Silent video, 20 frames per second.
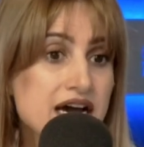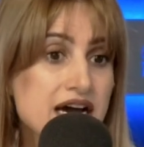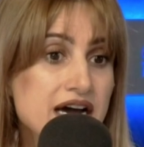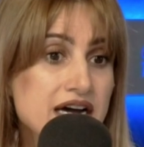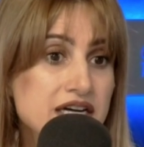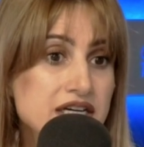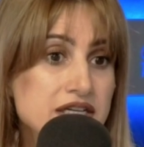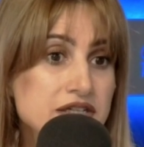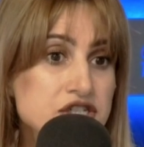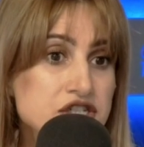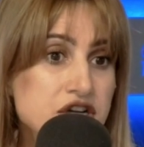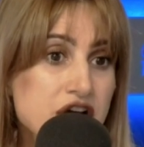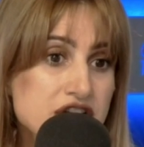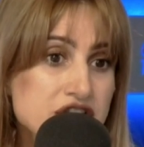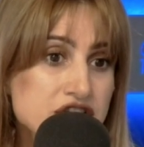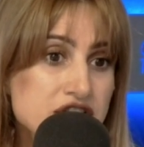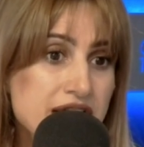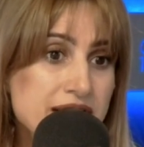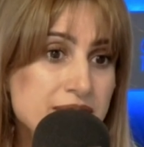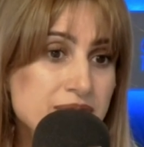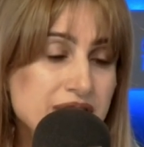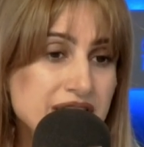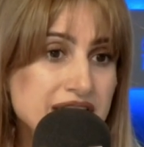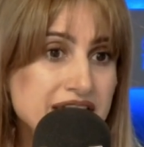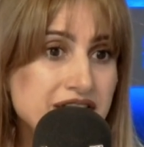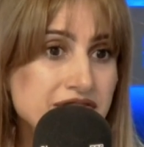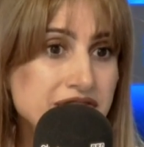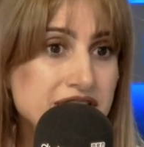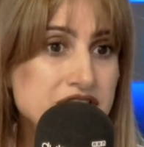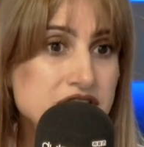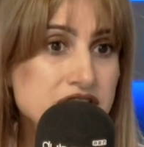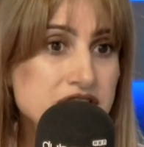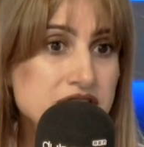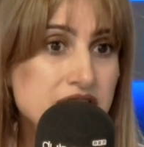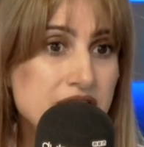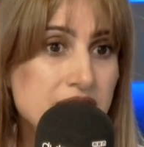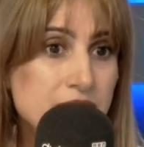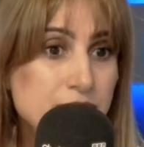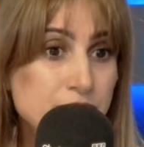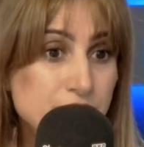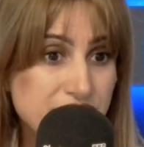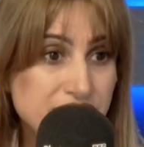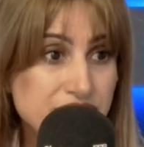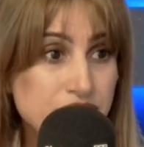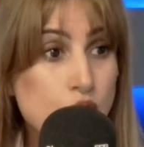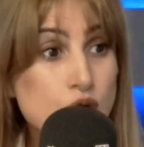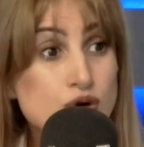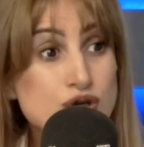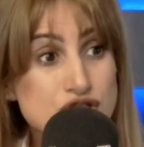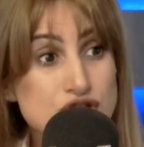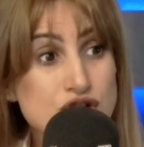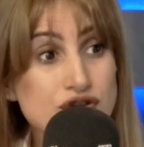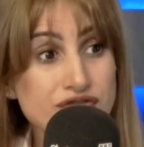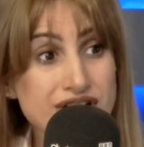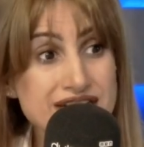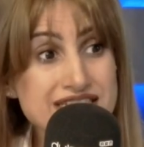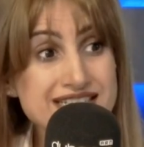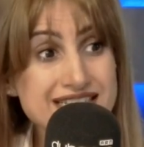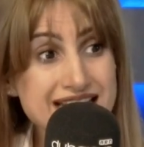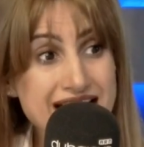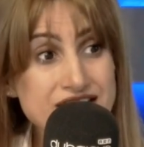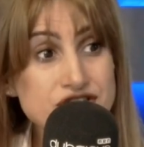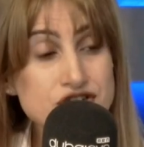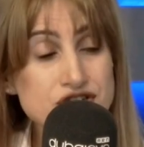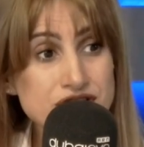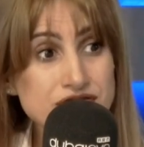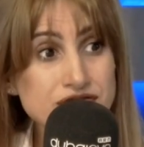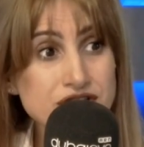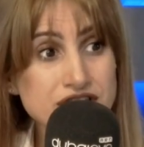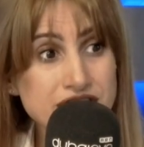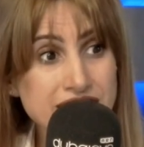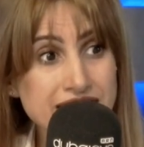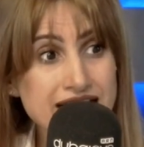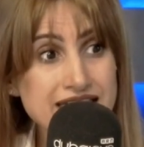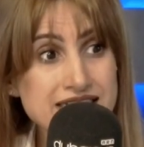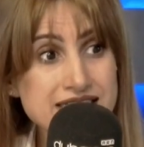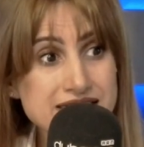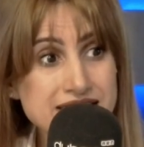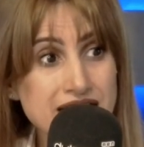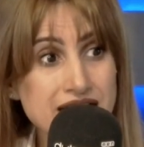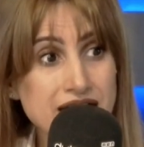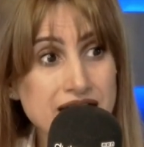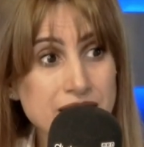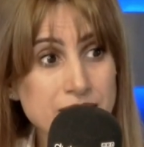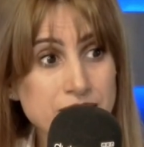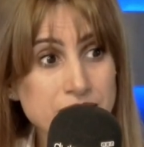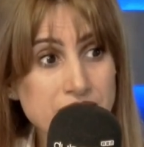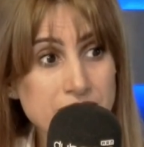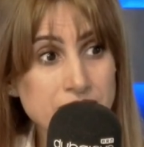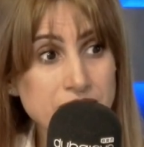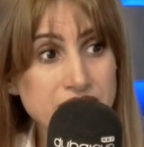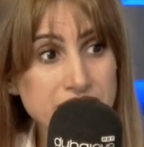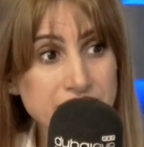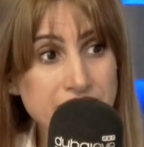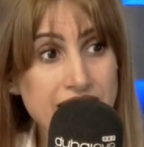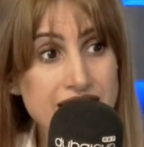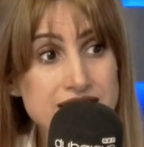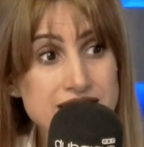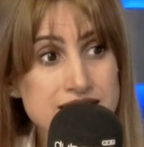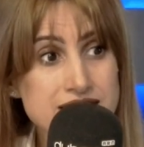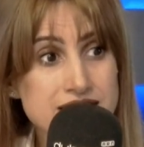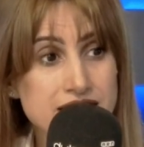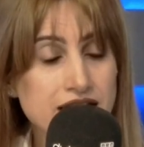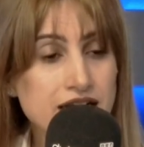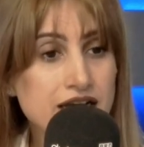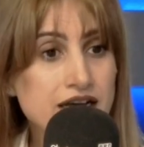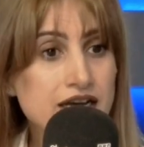Sharjah, I believe, is pretty focused on residential for the next couple of years.